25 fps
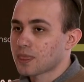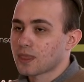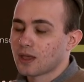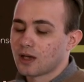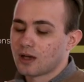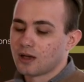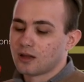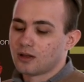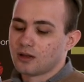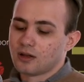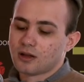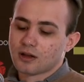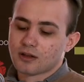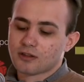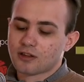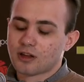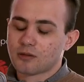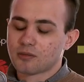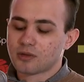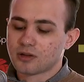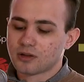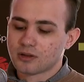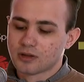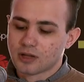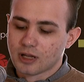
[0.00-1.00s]
And in
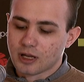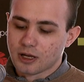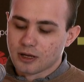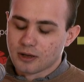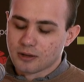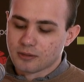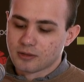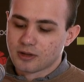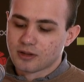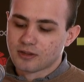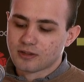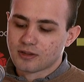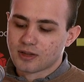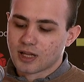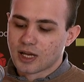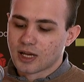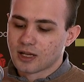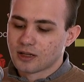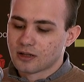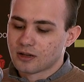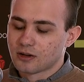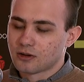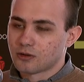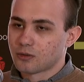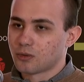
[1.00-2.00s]
example, the
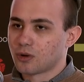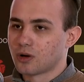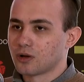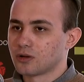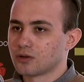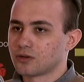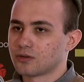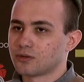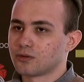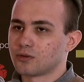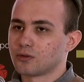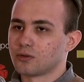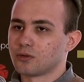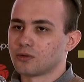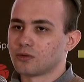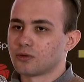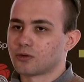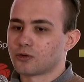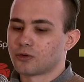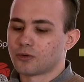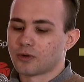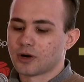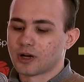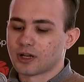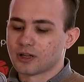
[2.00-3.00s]
designer wants to
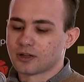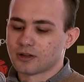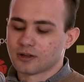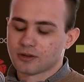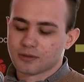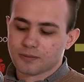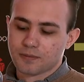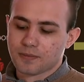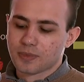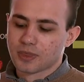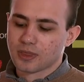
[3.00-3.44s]
create